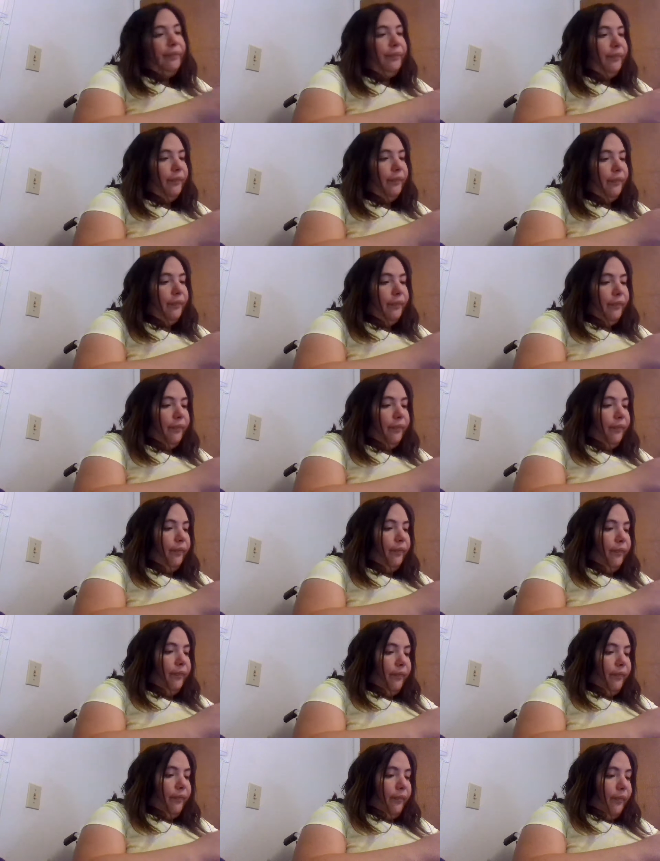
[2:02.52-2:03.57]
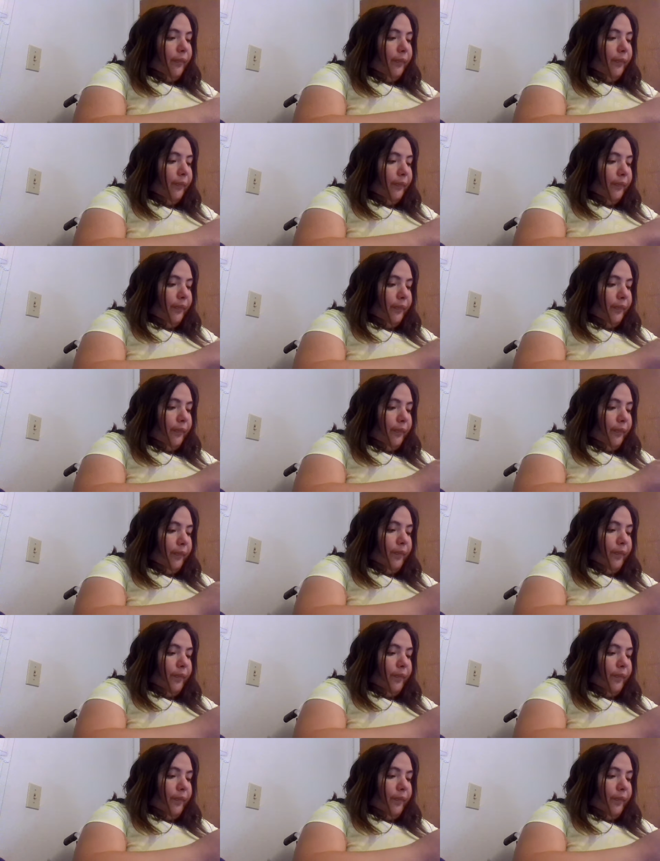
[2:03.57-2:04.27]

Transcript: (no one is talking)